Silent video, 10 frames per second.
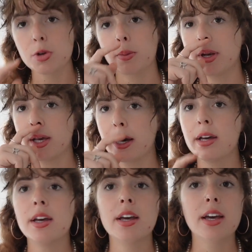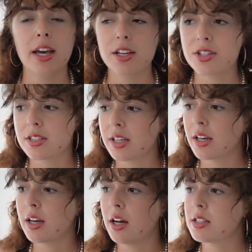media, it's just like
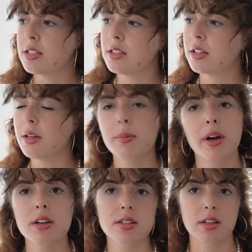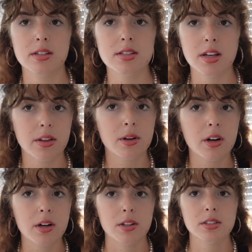a constant comparison to other
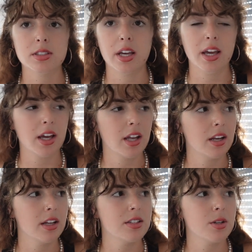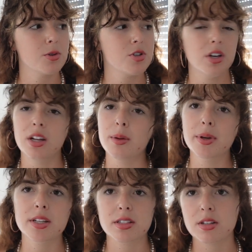girls, and it's so shitty
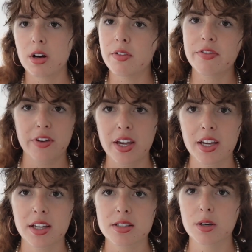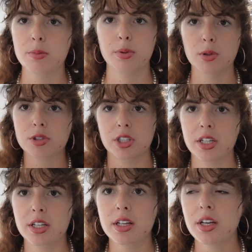because it's all fake, it's all
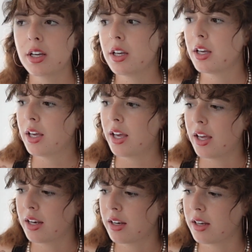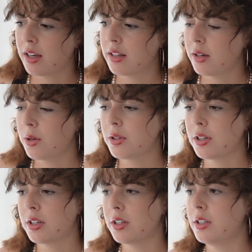bullshit. And the
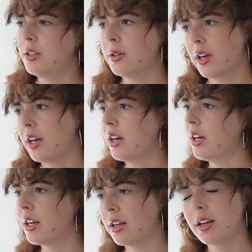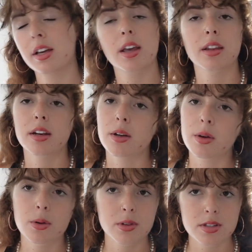older you get, and again, I
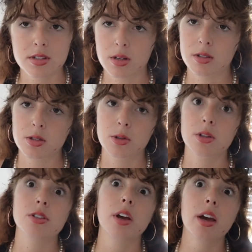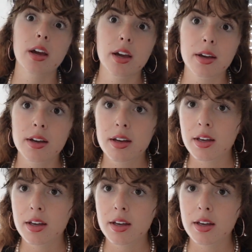know this is also cliche,